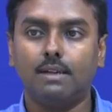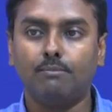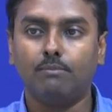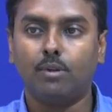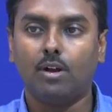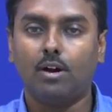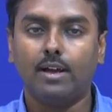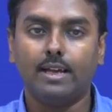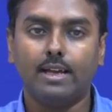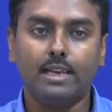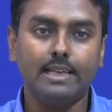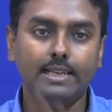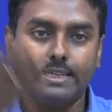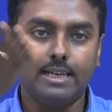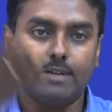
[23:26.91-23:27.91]
employ a
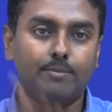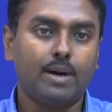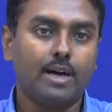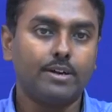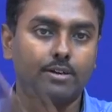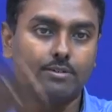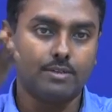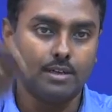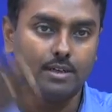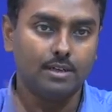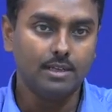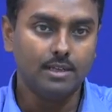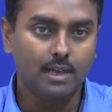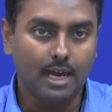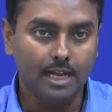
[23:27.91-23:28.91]
linear part of a
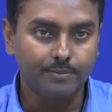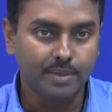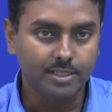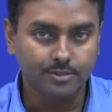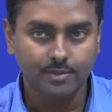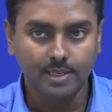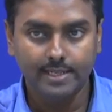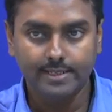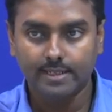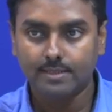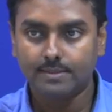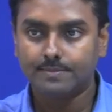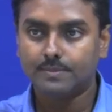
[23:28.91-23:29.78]
high pass filter,